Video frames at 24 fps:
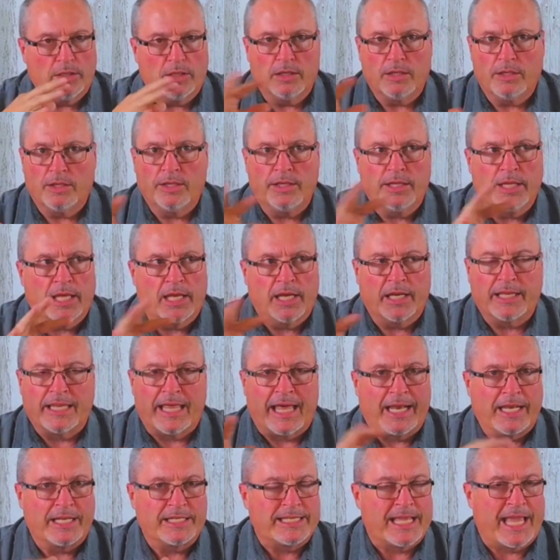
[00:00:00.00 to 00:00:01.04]
none of
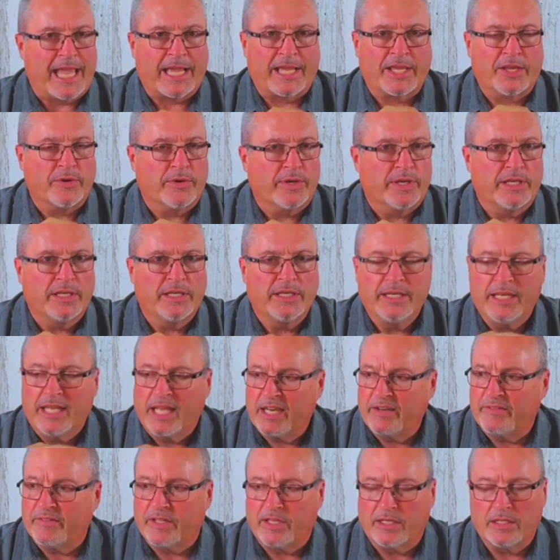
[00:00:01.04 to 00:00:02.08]
that is accurate.
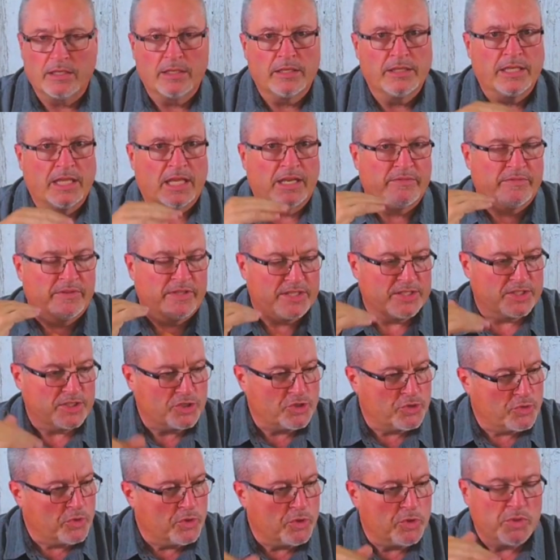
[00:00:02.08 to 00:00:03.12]
None of it. None of it is
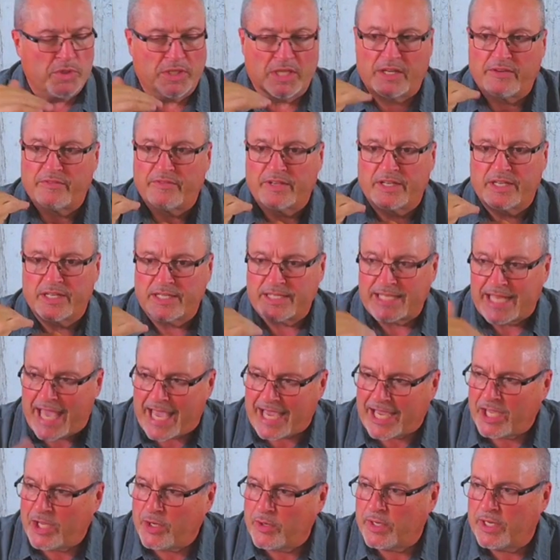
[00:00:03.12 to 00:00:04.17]
true. None of it is
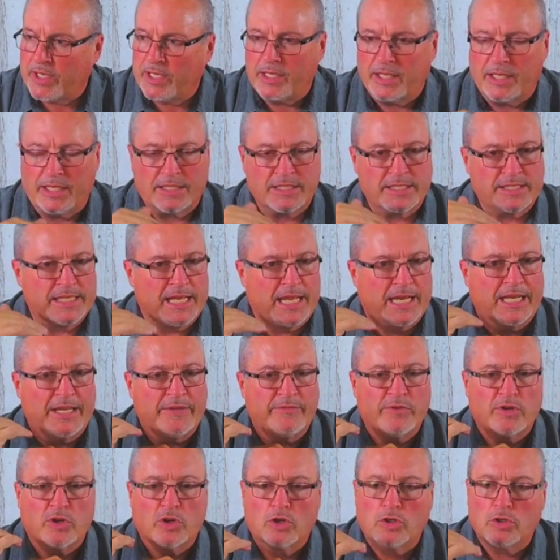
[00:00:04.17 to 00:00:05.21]
accurate. It's not
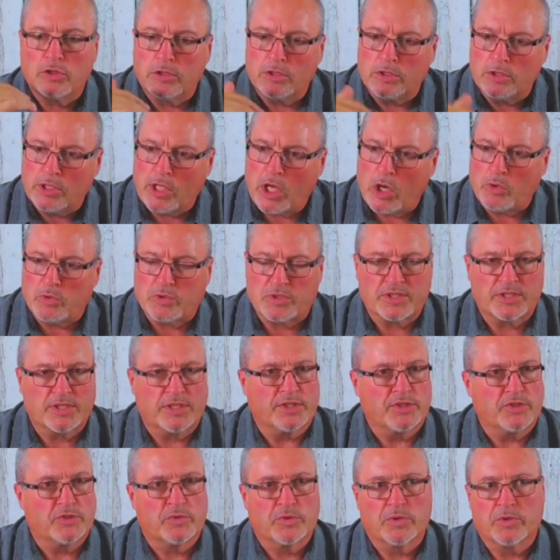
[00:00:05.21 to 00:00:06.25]
even close to
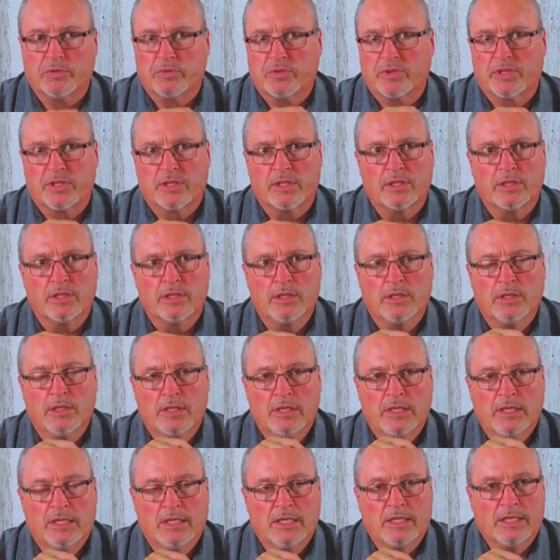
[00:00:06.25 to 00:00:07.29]
truth.
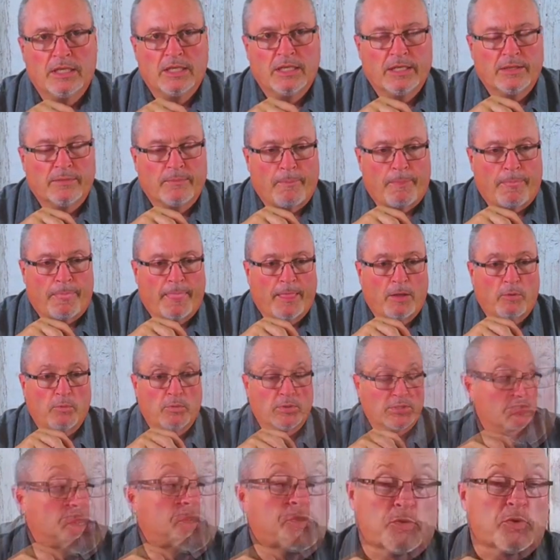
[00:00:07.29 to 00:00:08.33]

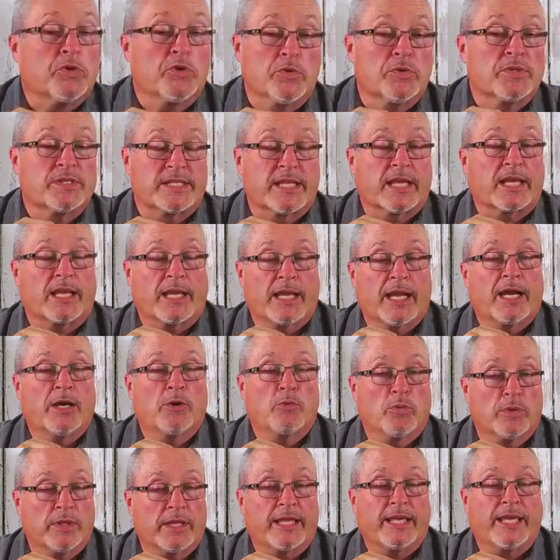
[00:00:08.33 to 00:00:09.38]
What's true is that
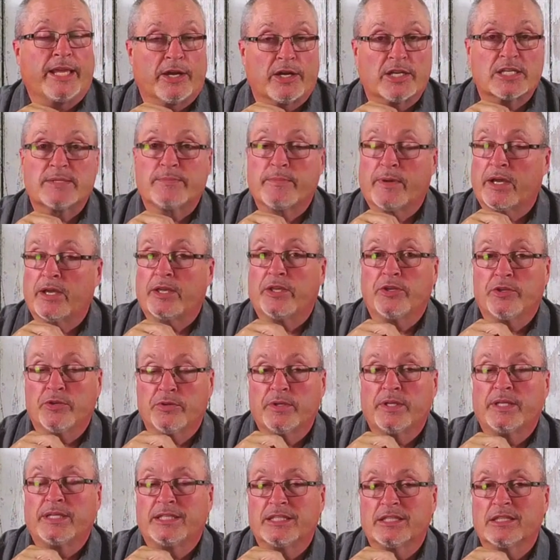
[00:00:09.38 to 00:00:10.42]
God really cares about you
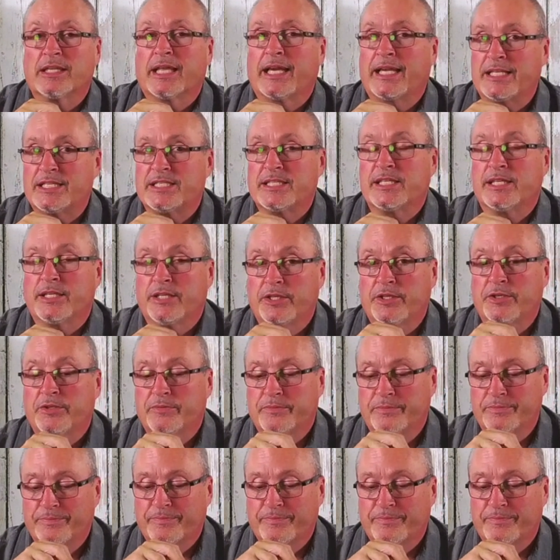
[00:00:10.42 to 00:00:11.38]
and delights in you.